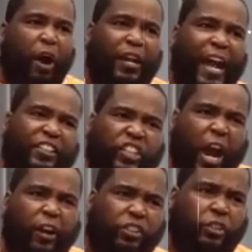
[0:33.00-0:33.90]
go to that
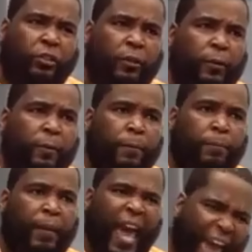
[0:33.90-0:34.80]
church?
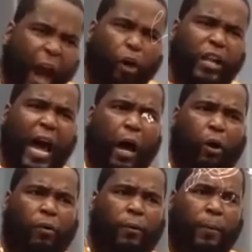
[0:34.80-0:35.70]
Hell no!